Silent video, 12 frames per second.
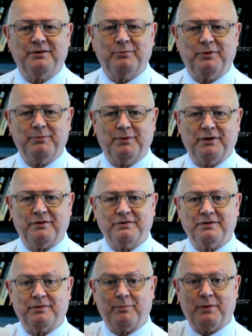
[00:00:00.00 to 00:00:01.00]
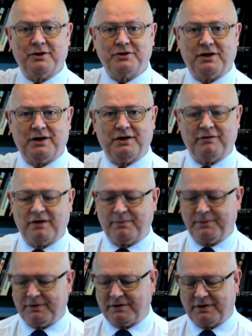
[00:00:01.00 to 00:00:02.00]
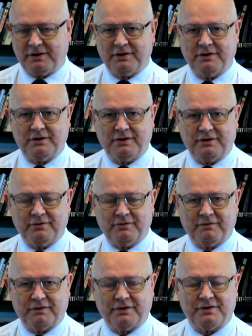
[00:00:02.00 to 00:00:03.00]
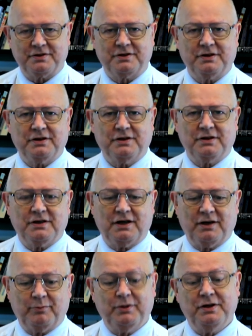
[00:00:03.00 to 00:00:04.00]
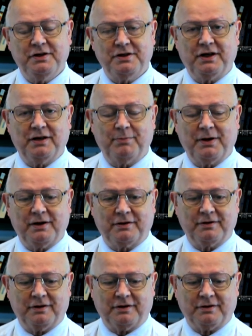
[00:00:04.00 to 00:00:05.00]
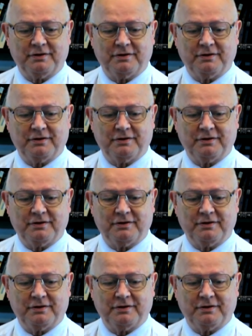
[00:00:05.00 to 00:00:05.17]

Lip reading: We belong much higher up in the universe, and we need to get back there.